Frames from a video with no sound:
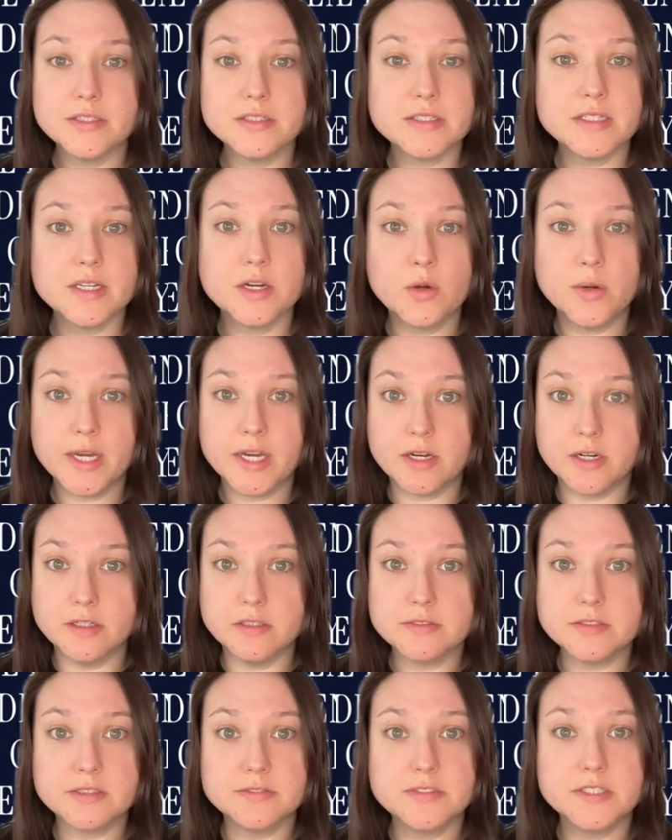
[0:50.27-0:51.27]
the quick
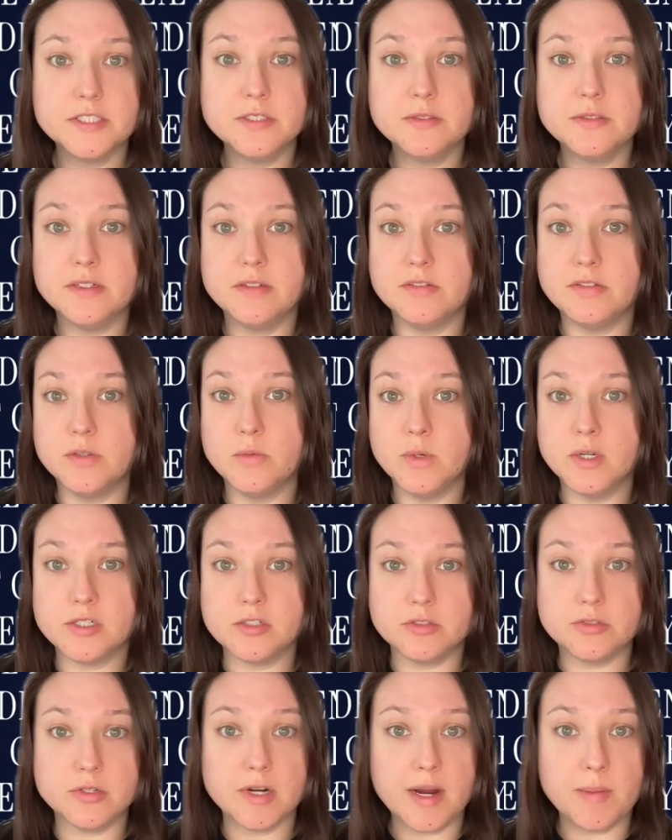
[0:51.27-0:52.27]
overview. If you want to
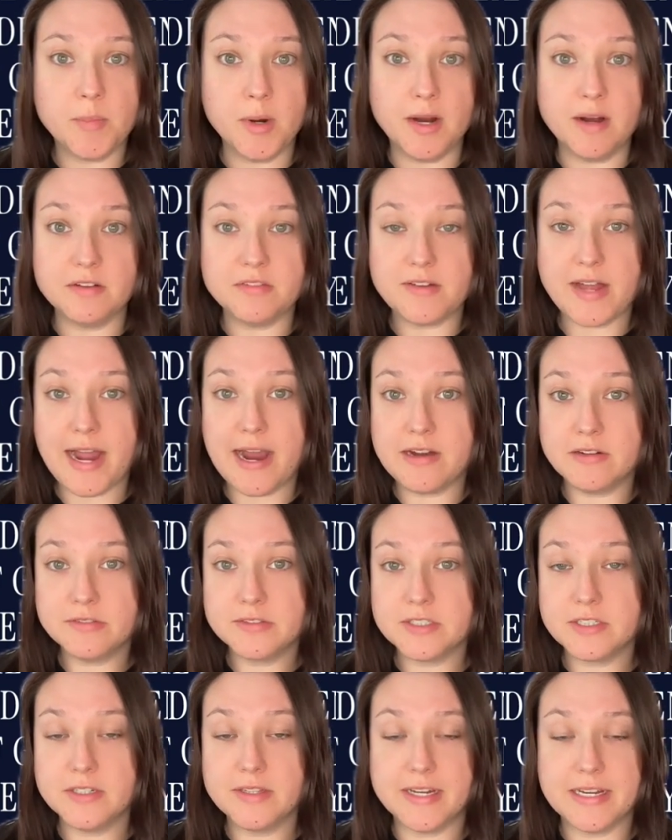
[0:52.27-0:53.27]
drop off
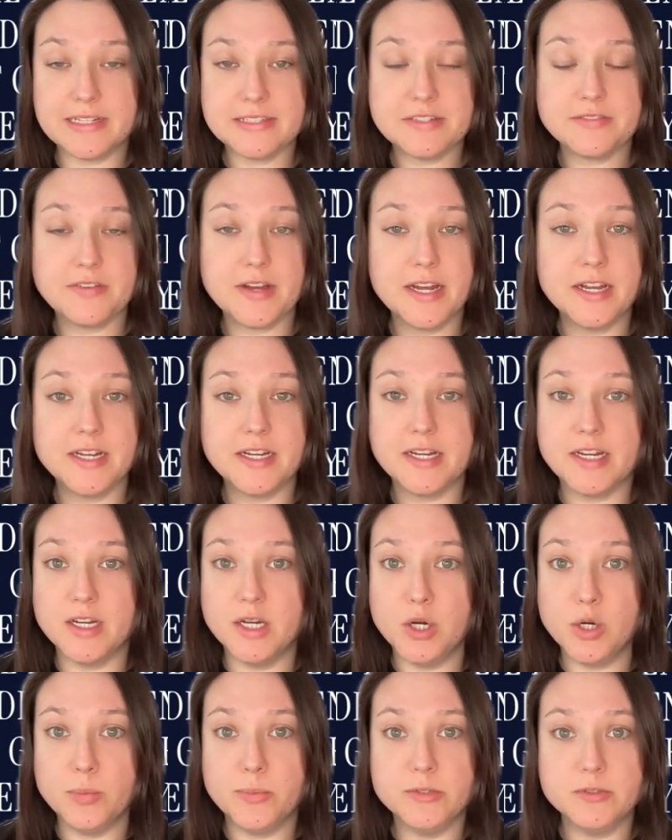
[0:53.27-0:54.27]
after, that's fine. I
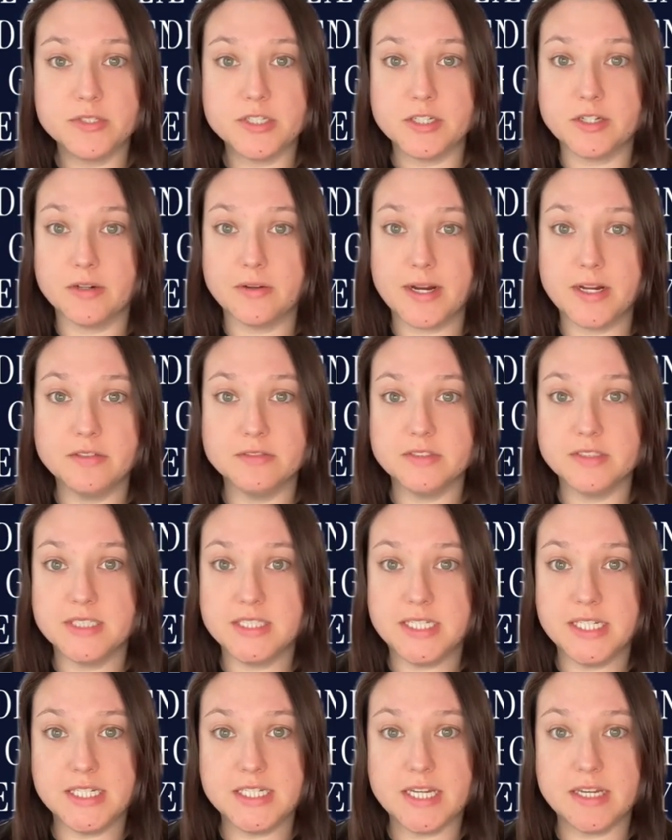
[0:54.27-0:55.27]
hope you stick around for the
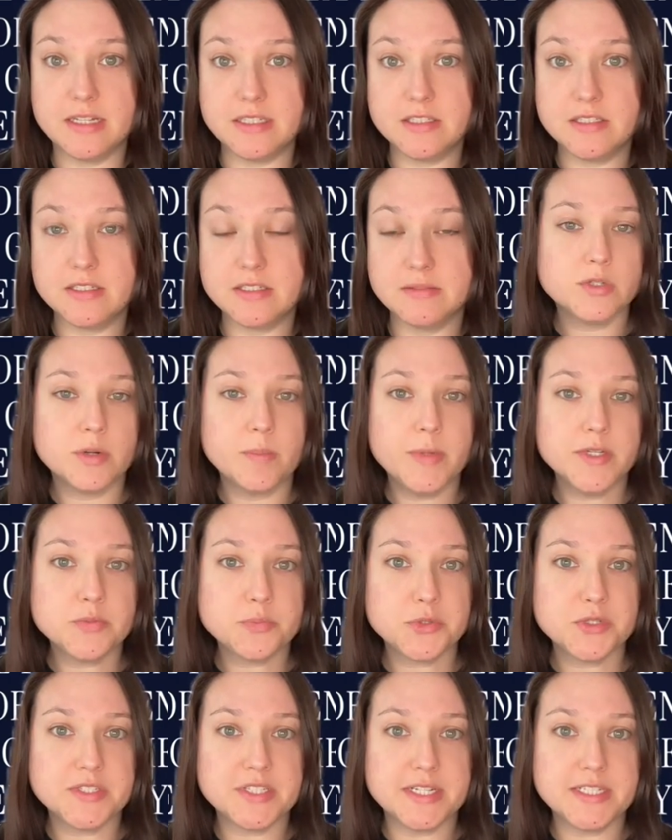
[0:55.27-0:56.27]
details. Trump has
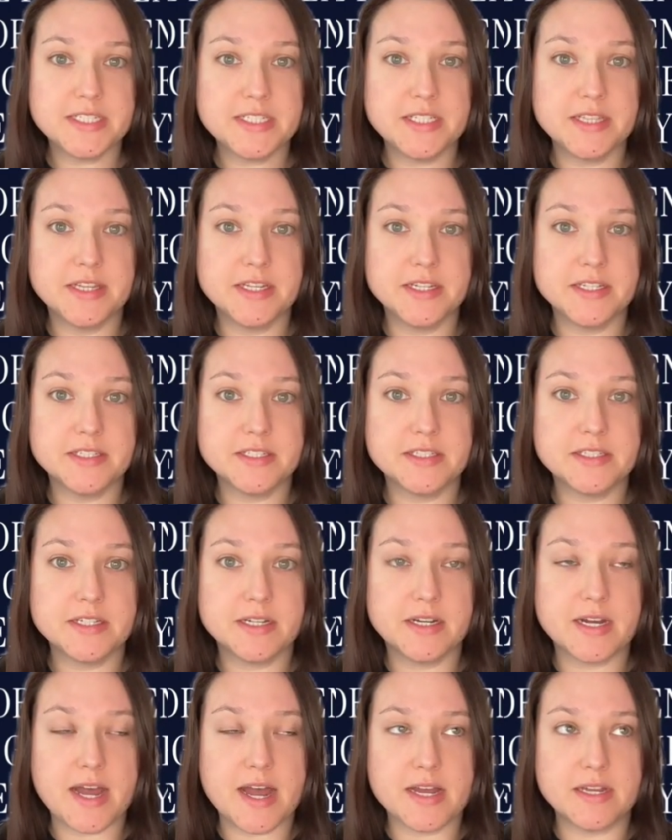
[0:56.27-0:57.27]
presented this
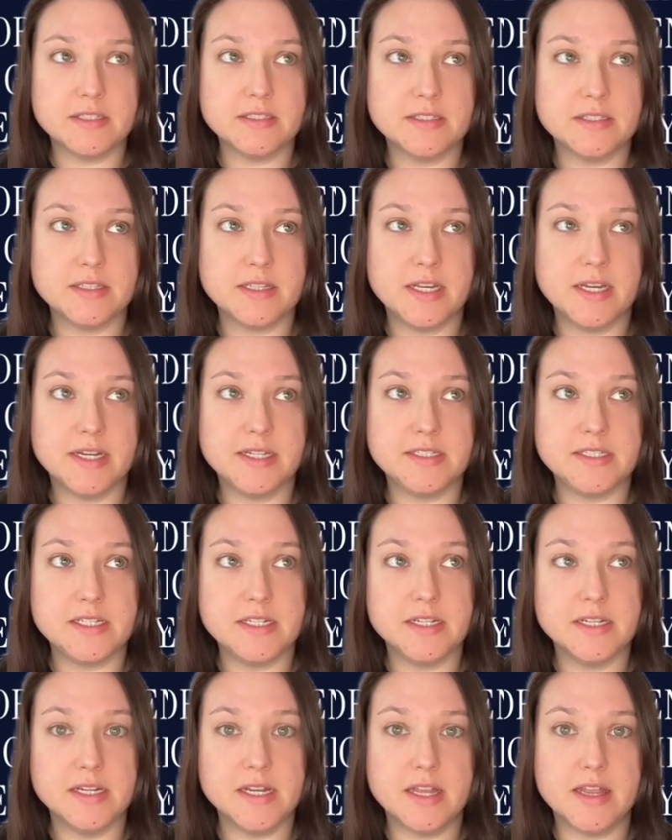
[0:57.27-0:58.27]
as the
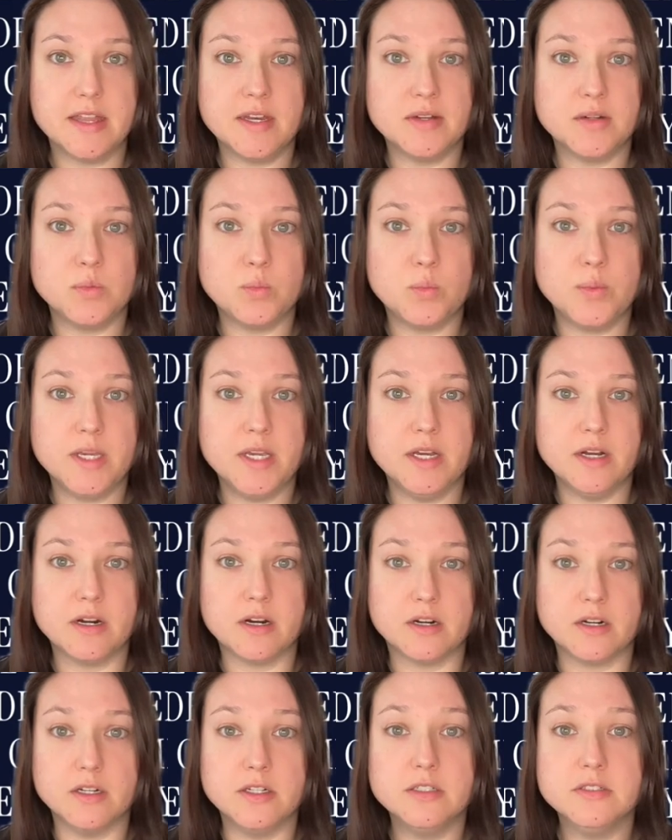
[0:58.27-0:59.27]
idea that we
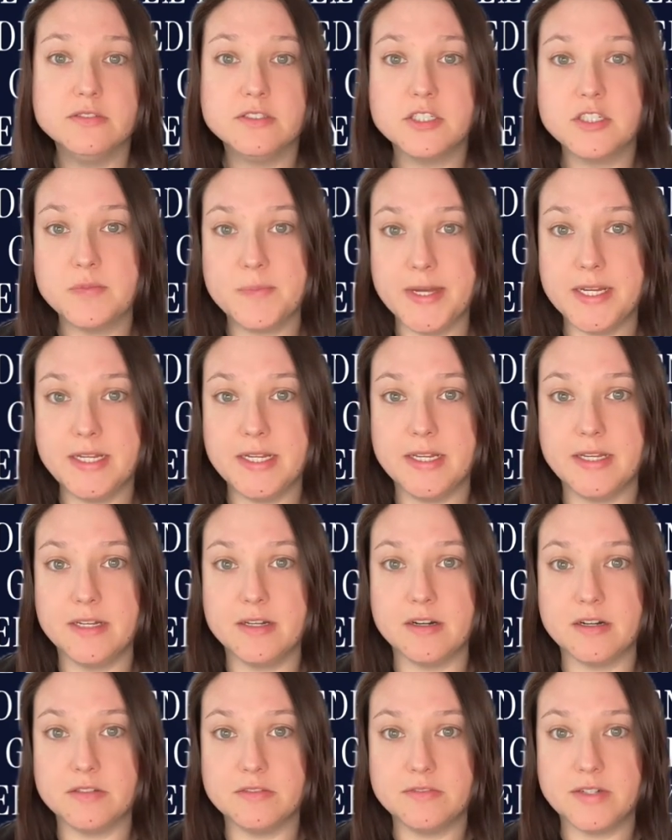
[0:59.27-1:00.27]
are overspending
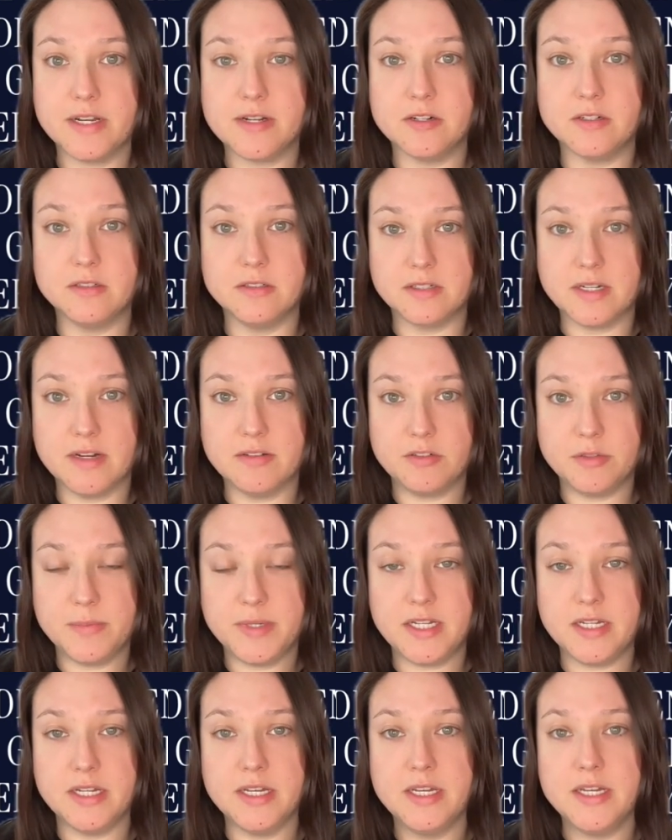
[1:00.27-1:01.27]
in our federal
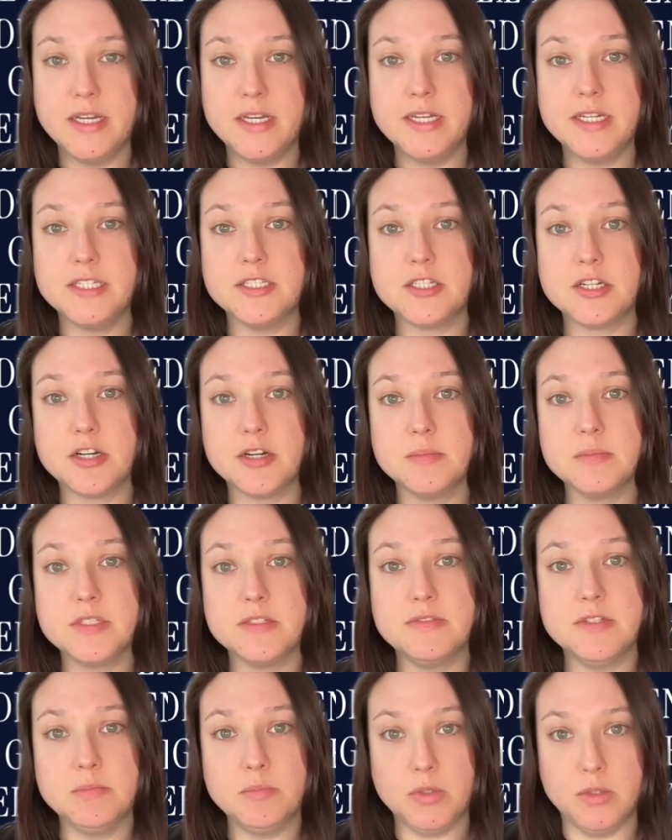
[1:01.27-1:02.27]
government in terms
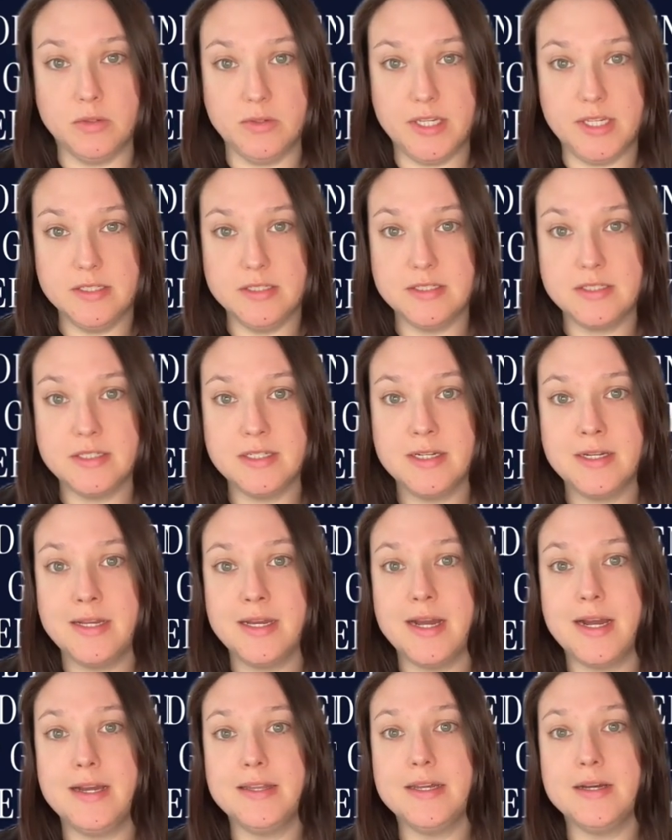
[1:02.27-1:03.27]
of employees, and